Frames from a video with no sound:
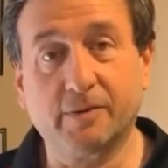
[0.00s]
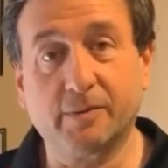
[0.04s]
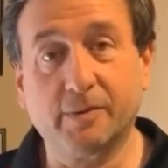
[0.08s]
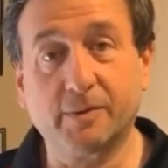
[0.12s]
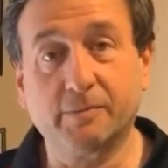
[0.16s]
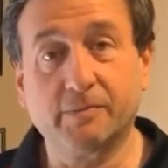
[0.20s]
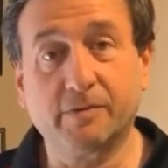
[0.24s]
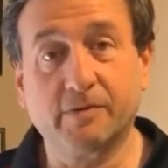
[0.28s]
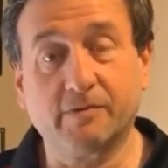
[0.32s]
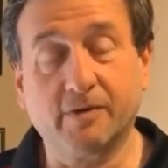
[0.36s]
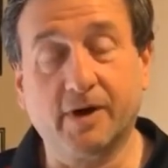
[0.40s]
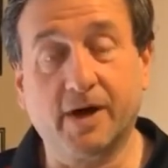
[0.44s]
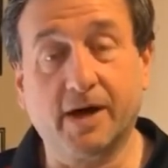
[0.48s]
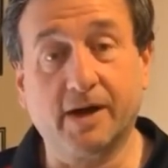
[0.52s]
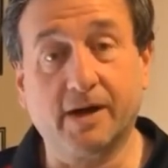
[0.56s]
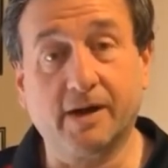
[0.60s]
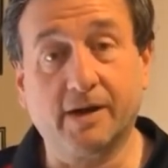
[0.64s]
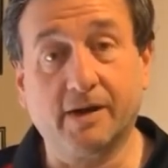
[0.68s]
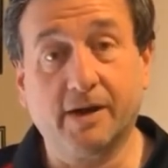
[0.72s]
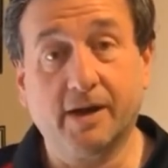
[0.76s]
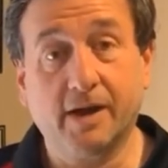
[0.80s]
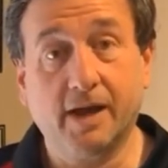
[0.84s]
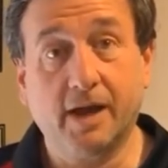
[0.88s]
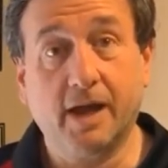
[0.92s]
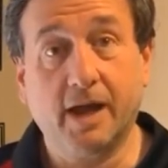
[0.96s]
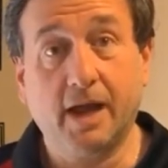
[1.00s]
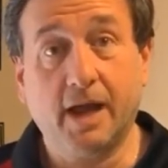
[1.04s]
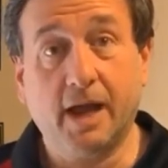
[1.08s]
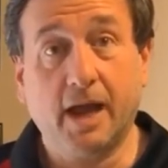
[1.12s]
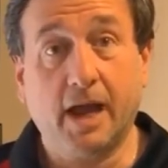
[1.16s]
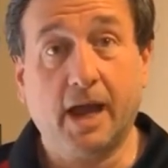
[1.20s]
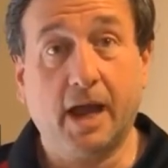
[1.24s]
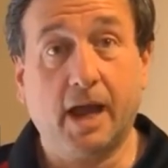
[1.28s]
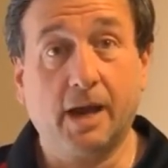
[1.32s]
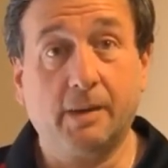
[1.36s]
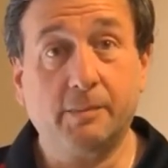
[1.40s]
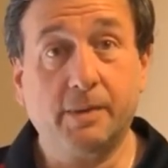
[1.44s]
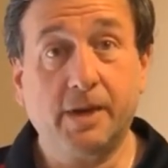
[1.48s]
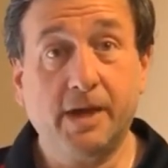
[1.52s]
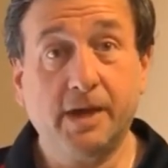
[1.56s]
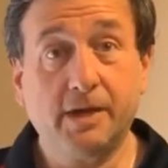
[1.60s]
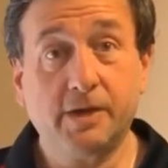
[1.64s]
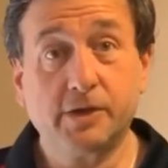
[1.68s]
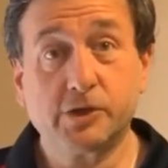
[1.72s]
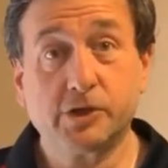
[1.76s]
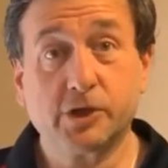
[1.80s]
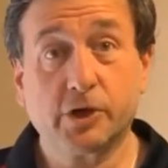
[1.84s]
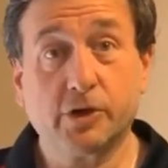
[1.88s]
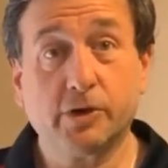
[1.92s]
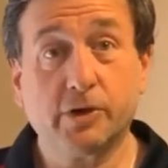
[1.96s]
from Imprivata, and I'm here
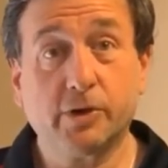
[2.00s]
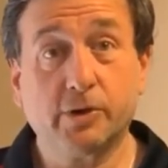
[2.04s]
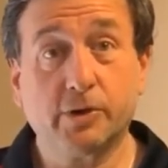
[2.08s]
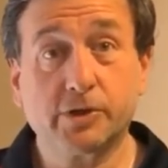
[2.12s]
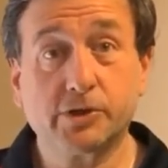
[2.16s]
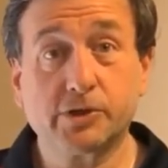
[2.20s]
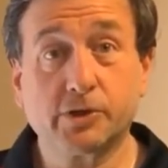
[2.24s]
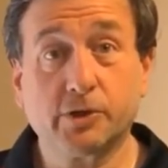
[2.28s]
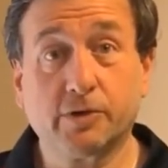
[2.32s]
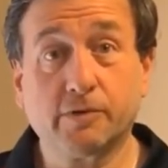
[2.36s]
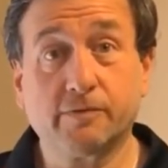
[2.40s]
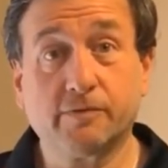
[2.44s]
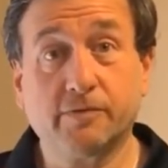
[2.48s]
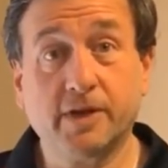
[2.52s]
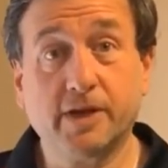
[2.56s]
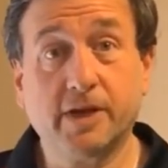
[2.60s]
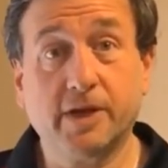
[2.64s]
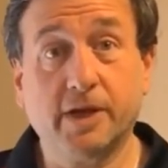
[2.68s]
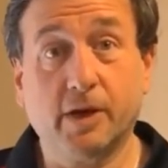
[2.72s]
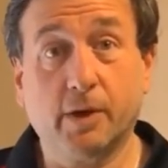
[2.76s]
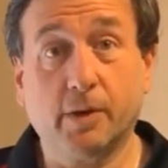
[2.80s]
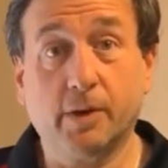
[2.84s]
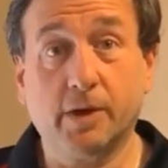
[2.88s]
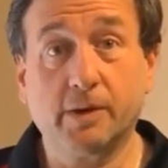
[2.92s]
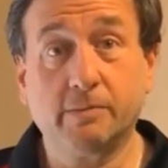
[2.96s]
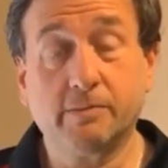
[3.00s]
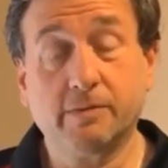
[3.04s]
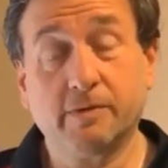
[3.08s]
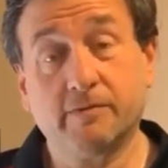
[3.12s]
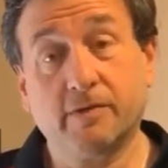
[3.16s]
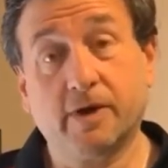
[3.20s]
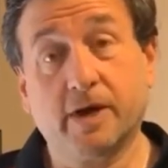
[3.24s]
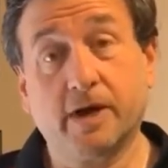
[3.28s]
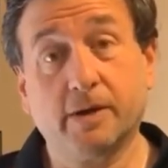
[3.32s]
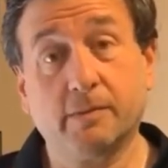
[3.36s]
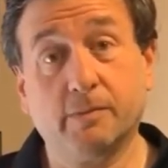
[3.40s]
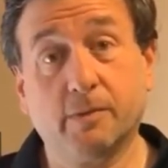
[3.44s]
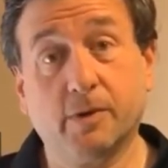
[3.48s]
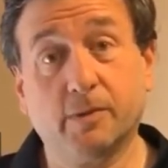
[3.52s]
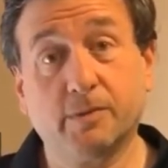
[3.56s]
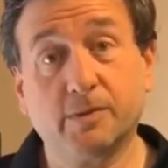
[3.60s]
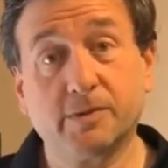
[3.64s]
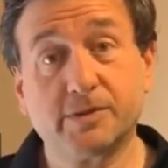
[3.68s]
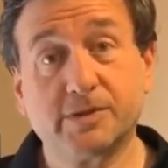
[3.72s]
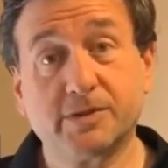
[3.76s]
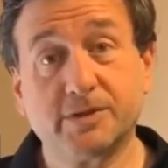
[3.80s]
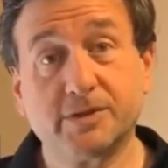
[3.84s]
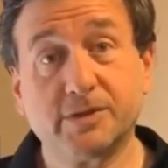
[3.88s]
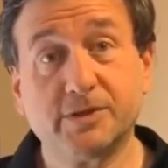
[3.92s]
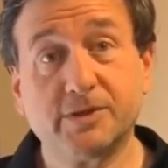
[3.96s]
to show you a short video on Imprivata
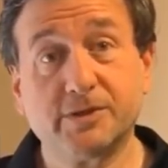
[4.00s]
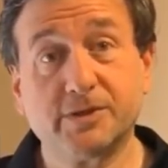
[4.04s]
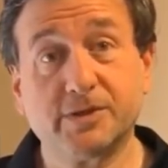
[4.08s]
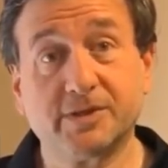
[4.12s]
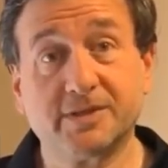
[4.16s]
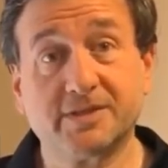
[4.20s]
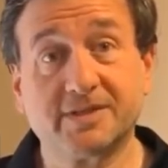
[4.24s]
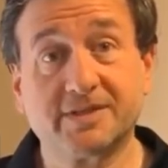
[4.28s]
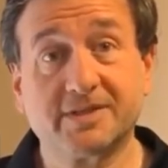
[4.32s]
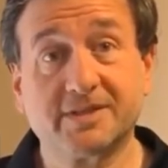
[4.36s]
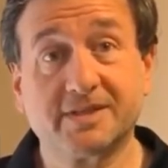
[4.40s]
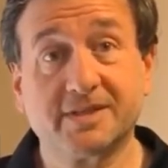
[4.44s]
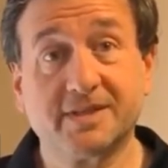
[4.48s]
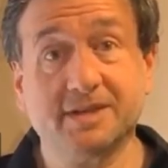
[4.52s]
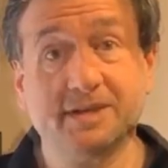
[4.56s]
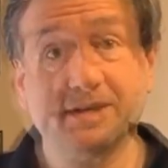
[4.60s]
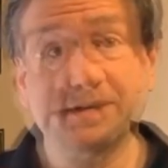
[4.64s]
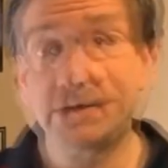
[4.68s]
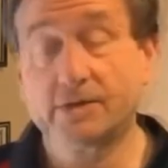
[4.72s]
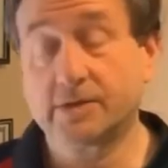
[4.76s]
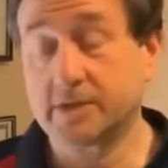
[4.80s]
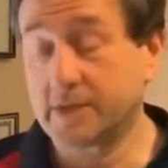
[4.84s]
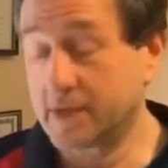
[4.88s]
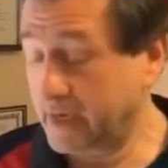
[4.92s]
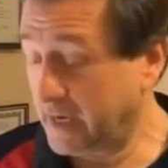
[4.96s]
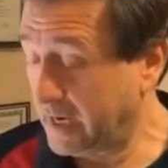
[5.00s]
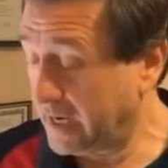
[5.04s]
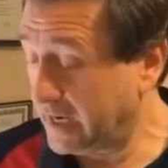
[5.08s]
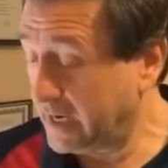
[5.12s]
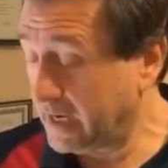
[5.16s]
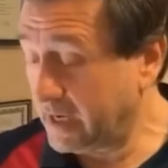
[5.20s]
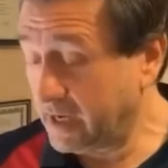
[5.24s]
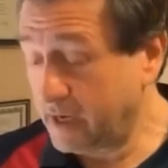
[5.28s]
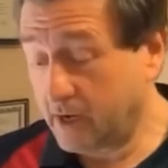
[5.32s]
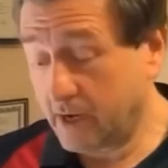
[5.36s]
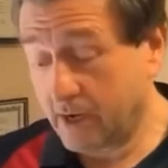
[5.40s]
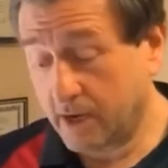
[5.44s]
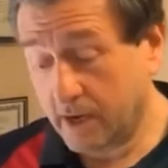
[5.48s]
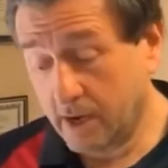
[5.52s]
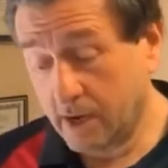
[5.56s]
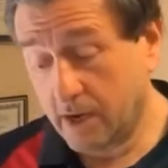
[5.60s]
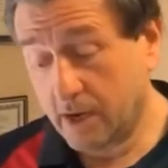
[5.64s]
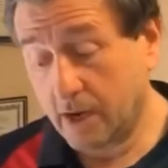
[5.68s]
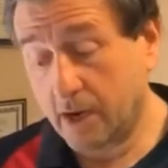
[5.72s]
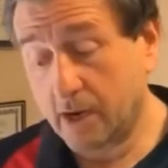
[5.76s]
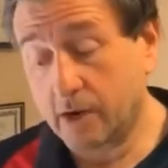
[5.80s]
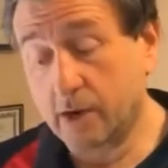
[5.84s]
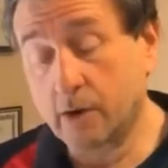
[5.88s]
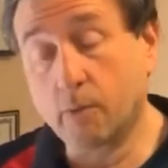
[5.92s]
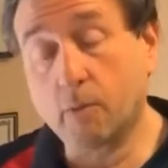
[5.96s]
Mobile Solutions. So today,
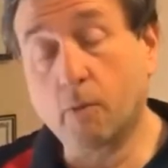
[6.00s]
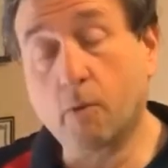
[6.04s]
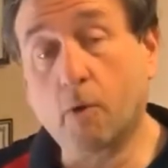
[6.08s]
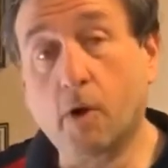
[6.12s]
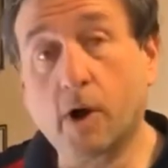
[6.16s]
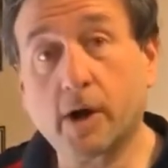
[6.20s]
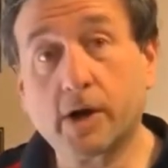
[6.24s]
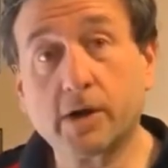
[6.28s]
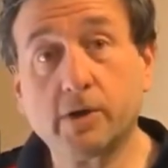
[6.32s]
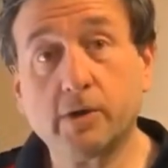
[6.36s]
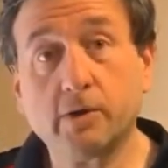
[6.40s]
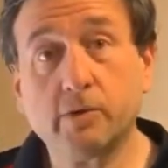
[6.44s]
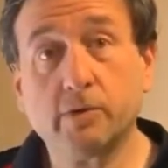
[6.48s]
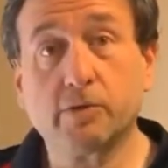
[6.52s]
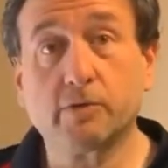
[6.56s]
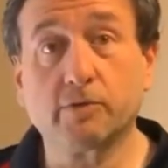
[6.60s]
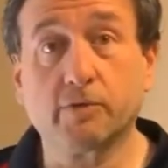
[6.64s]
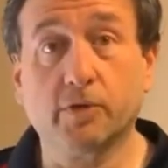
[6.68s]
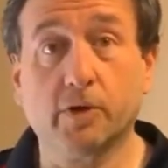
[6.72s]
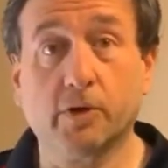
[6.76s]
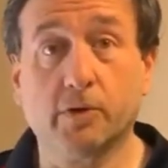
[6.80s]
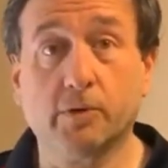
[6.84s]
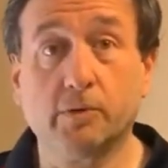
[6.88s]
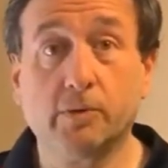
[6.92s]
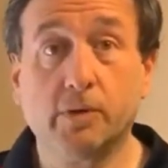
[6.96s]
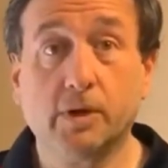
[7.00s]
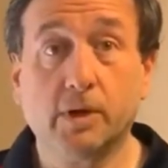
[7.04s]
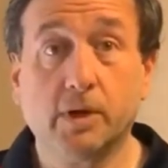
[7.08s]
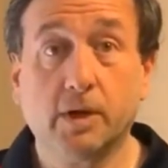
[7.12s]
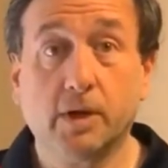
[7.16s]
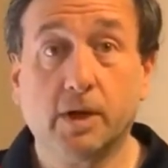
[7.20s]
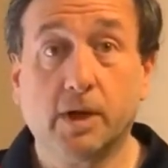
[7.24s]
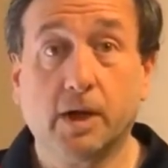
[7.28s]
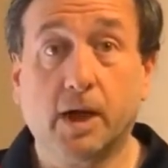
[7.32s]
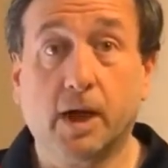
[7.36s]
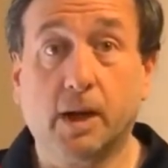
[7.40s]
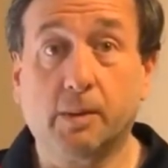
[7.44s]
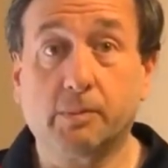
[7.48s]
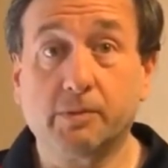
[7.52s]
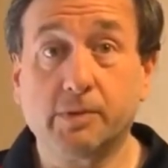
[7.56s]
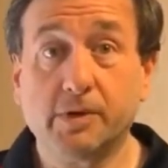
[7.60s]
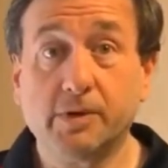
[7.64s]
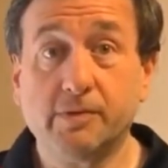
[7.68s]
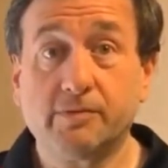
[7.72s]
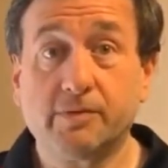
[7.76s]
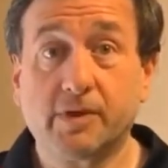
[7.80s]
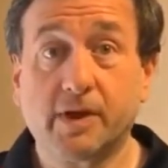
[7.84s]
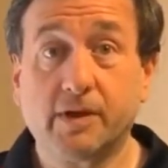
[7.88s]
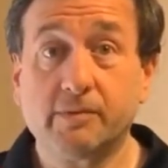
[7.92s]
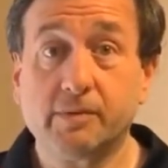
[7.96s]
I'm going to walk you through a
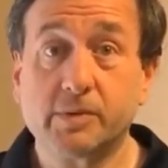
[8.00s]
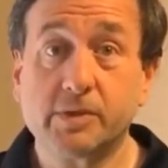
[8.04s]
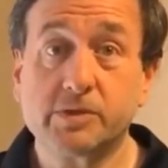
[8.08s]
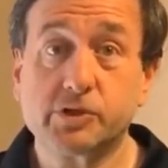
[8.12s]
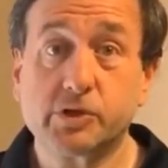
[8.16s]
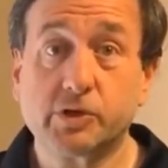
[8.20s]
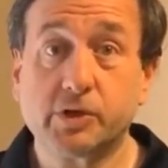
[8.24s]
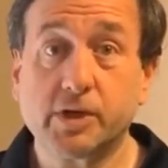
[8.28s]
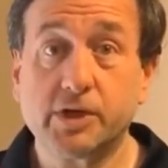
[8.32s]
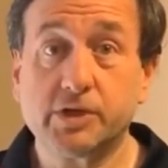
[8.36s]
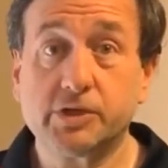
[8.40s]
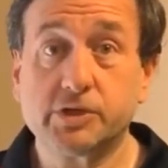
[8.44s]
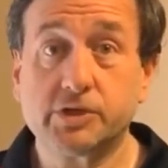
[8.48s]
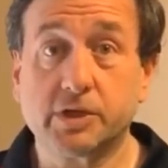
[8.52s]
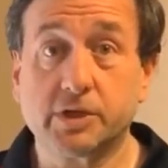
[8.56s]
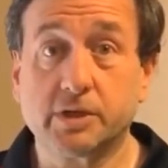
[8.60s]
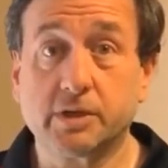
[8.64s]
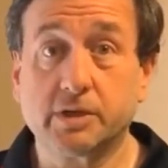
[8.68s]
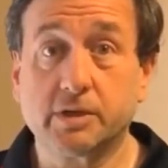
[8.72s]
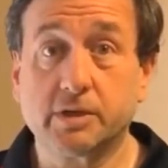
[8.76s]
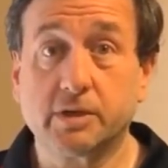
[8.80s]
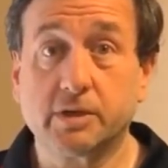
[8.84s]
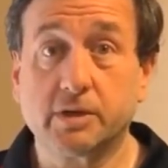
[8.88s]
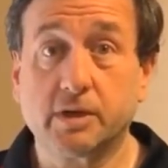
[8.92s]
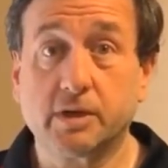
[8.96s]
brief demonstration